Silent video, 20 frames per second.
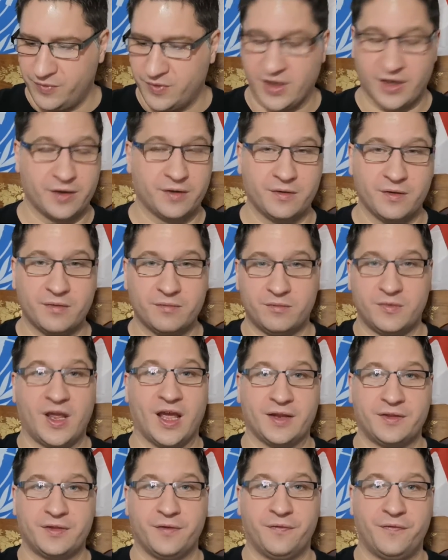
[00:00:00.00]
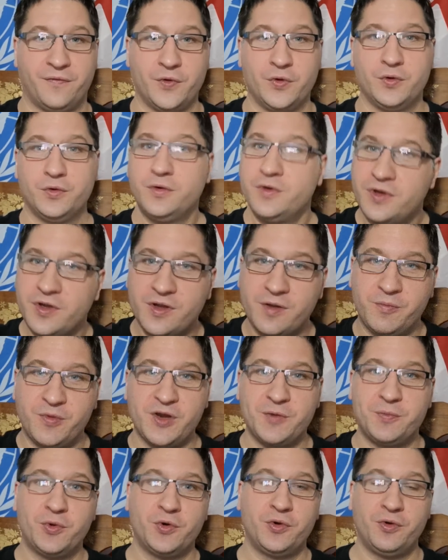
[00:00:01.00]
can get the food to the
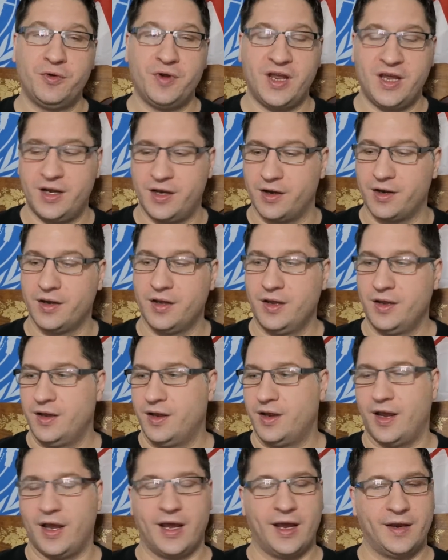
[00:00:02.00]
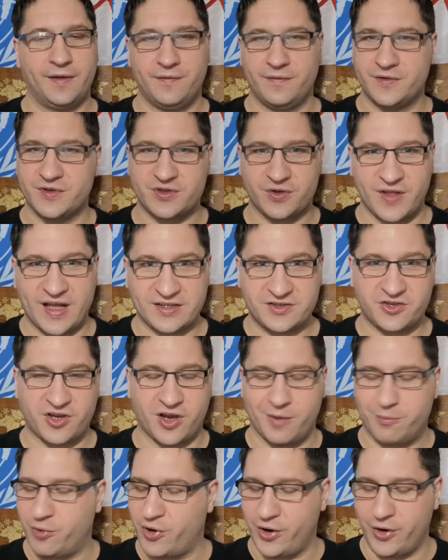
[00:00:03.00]
people who need it, and so that's
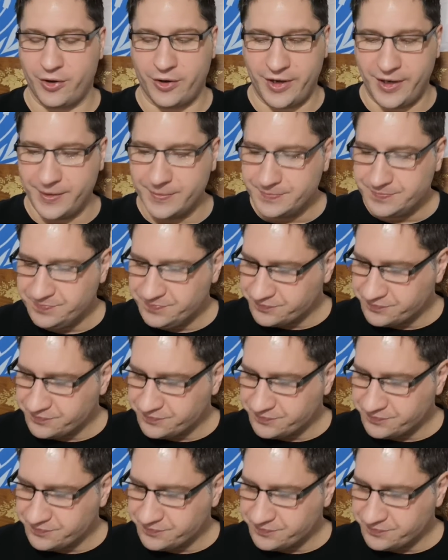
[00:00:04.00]
top priority